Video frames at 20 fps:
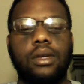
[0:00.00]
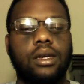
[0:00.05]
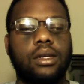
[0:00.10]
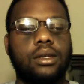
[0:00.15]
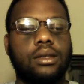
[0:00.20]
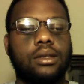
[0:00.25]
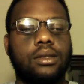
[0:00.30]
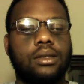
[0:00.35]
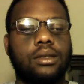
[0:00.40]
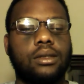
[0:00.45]

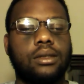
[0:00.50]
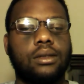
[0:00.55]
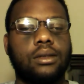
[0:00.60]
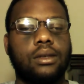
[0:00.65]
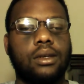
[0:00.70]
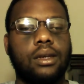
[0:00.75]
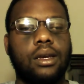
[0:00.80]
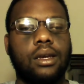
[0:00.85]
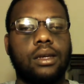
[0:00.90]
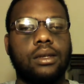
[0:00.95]
is
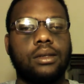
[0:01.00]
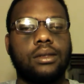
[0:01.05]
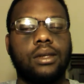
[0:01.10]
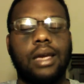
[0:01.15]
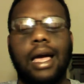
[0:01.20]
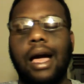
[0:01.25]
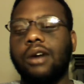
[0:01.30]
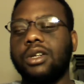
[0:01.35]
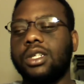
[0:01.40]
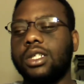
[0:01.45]

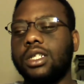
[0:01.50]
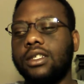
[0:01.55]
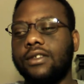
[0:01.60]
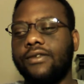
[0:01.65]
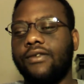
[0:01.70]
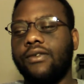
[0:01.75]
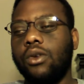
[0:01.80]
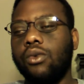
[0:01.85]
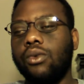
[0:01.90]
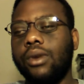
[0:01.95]
is how
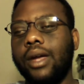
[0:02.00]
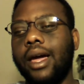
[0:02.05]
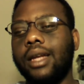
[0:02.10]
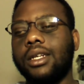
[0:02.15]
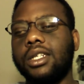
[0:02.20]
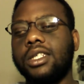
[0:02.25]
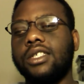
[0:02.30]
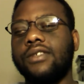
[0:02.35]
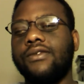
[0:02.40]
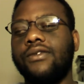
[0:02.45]
she's viewed
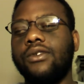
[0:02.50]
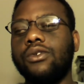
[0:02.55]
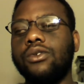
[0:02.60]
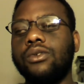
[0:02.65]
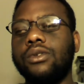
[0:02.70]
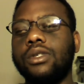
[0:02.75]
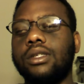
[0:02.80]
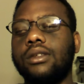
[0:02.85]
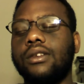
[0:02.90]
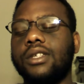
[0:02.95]
at. She's
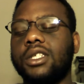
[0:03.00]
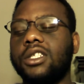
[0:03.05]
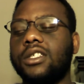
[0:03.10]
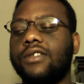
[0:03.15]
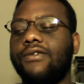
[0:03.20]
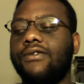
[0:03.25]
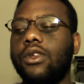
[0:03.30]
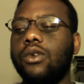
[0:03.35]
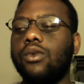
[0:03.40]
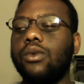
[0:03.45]
viewed
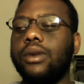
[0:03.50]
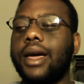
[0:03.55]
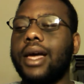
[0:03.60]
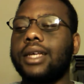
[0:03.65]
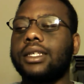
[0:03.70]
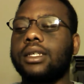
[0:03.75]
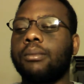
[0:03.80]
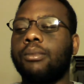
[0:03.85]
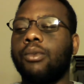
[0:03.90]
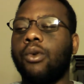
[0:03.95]
she's viewed
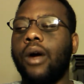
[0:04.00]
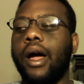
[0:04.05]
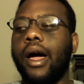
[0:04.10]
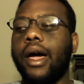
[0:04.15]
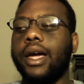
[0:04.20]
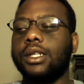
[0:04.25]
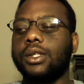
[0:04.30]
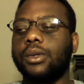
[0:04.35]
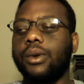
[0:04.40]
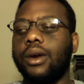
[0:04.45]
as a
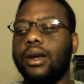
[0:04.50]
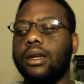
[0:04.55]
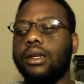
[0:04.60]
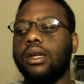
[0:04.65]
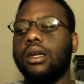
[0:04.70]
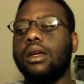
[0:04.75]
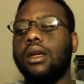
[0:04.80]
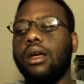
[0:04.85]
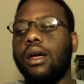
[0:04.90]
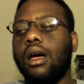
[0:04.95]
prize,
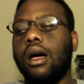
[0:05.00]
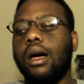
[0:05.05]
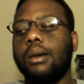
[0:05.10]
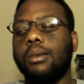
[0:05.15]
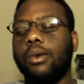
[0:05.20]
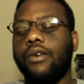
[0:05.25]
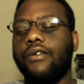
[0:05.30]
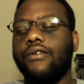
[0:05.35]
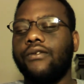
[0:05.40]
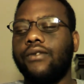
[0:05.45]
right?
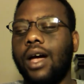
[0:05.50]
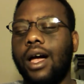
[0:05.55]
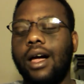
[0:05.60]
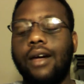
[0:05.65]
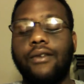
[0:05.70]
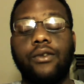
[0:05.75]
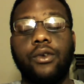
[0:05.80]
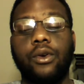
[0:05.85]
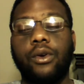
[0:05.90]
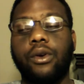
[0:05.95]
Uh, her
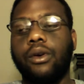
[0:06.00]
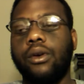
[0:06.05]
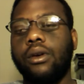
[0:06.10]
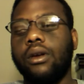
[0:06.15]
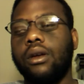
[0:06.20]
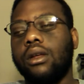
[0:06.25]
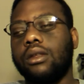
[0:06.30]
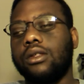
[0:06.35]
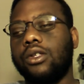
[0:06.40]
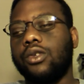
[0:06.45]

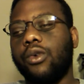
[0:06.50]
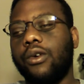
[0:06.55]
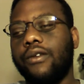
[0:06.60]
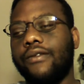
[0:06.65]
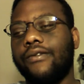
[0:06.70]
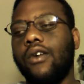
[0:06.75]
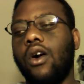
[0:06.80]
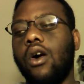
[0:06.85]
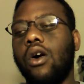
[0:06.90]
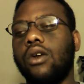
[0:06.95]
father,
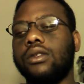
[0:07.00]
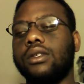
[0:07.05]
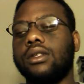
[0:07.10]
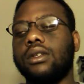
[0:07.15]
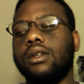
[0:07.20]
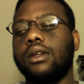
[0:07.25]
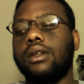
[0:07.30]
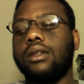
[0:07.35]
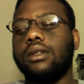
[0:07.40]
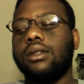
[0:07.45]

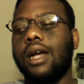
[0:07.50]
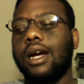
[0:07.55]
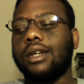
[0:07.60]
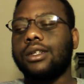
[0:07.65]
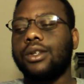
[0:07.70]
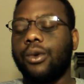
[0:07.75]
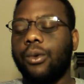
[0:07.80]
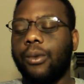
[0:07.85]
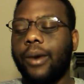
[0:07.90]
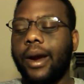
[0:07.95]
Torvald,
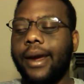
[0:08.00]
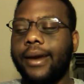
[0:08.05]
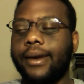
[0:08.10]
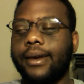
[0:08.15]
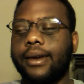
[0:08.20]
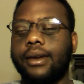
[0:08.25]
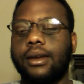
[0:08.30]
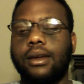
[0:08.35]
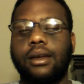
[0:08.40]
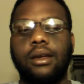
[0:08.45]
Doctor
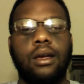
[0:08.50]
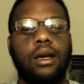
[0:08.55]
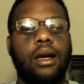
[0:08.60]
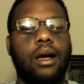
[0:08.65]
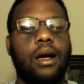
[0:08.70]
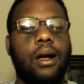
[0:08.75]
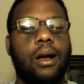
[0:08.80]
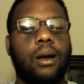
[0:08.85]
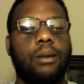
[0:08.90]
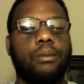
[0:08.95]
Rank,
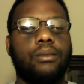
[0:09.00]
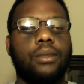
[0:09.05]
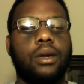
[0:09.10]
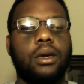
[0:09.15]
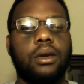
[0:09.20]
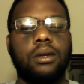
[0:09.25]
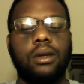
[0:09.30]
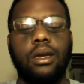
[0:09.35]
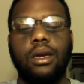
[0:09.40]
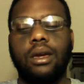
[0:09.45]
um,
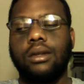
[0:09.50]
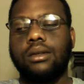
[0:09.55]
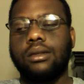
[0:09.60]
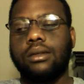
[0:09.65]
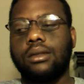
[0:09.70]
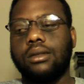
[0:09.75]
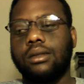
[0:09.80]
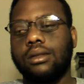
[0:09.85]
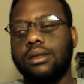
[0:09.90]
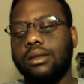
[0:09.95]
and
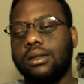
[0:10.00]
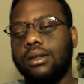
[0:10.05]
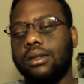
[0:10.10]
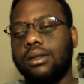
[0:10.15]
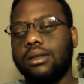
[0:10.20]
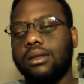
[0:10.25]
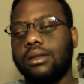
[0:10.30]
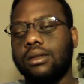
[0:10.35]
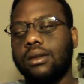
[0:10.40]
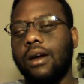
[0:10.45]
and
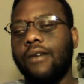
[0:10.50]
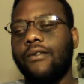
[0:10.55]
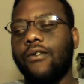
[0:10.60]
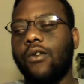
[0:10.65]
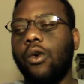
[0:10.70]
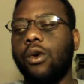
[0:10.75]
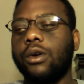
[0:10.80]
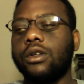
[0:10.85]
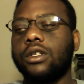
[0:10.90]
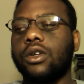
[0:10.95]
and of
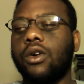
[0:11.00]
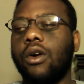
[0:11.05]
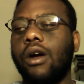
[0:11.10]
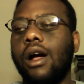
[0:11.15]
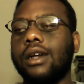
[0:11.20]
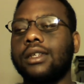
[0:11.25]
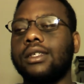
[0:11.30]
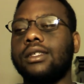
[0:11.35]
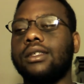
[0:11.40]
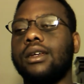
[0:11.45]
course
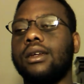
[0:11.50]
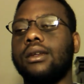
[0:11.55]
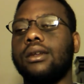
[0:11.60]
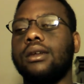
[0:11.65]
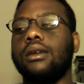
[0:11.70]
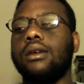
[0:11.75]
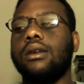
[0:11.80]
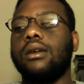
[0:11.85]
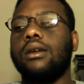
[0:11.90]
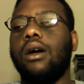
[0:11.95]

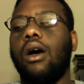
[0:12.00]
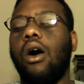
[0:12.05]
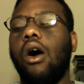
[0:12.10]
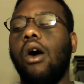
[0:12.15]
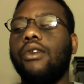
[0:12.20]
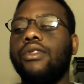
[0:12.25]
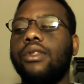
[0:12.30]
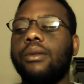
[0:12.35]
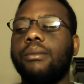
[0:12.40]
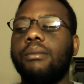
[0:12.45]
Krogstad.
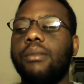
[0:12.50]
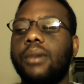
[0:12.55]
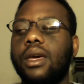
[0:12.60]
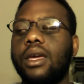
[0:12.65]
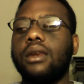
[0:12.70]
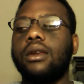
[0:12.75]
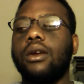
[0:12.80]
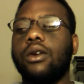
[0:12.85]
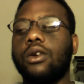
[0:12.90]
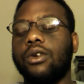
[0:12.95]
All the
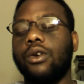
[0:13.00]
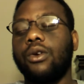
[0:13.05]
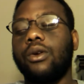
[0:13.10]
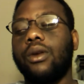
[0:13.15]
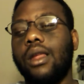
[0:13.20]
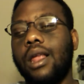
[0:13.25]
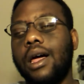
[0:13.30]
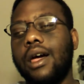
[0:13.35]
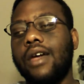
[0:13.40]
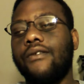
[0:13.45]
men in
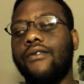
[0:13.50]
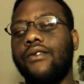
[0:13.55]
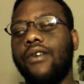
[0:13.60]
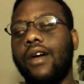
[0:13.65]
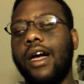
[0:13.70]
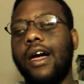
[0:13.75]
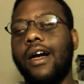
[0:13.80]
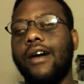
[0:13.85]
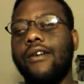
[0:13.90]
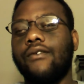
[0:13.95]
her life
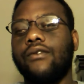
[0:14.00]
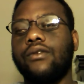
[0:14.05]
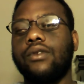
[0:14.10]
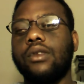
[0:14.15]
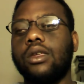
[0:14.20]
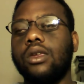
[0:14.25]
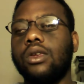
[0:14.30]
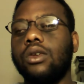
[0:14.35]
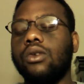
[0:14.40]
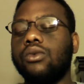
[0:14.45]
have
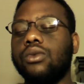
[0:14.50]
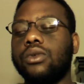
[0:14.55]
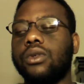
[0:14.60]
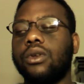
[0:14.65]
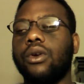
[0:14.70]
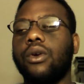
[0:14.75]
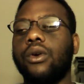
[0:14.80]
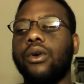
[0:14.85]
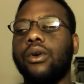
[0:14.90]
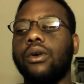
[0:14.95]

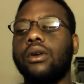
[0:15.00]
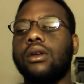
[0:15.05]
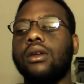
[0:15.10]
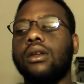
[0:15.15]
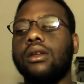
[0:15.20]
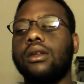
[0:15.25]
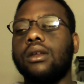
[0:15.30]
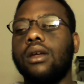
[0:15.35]
used her